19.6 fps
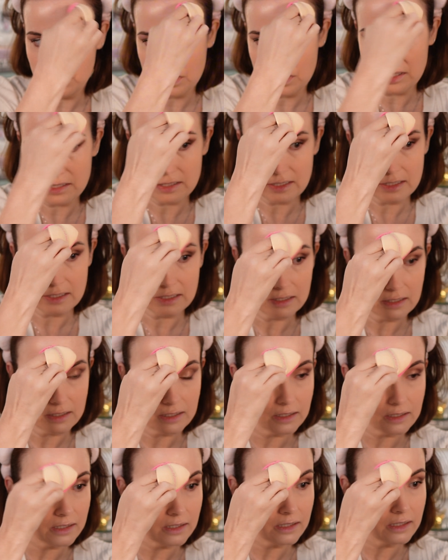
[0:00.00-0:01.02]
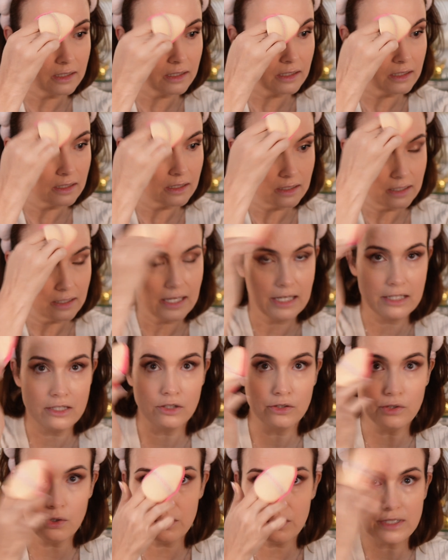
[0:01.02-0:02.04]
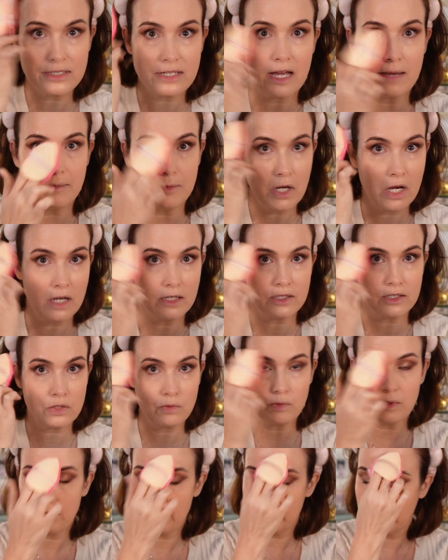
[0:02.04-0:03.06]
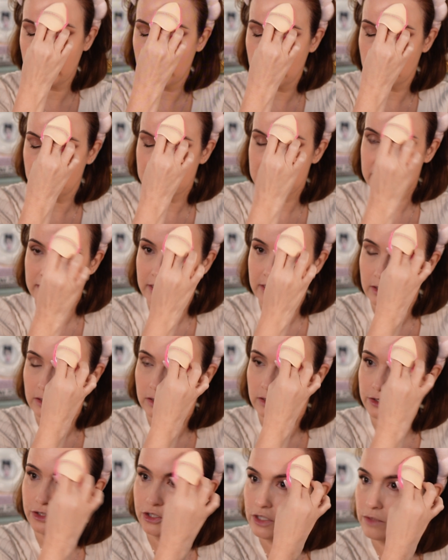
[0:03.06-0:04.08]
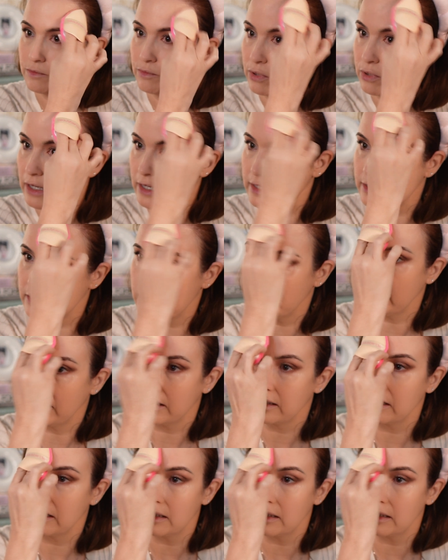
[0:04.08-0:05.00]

just, and you'll notice I'm not sweeping, I'm still just pressing.